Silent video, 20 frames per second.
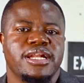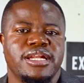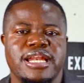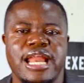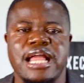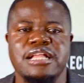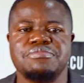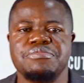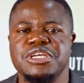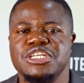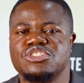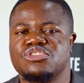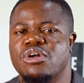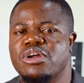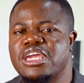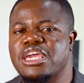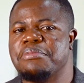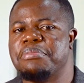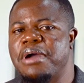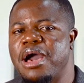let me
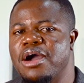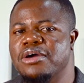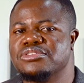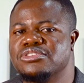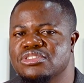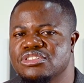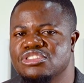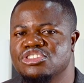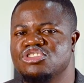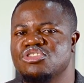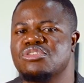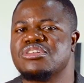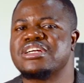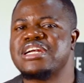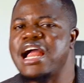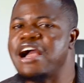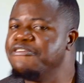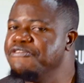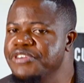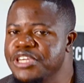talk about
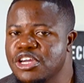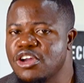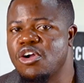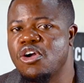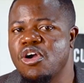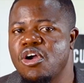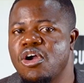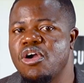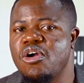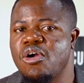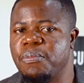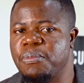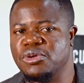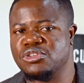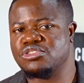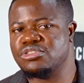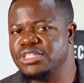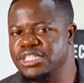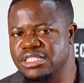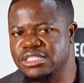geographic
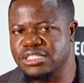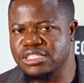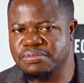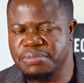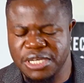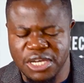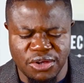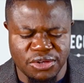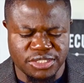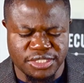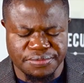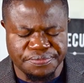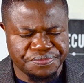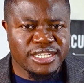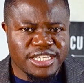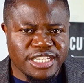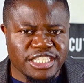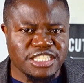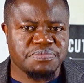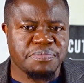opportunities because
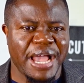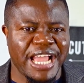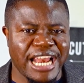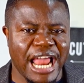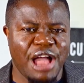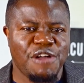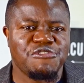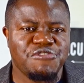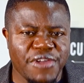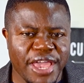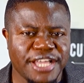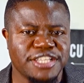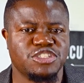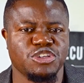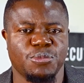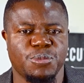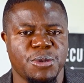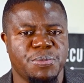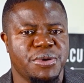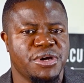this might affect
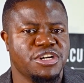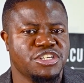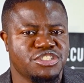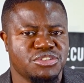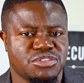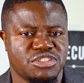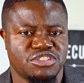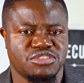your preparation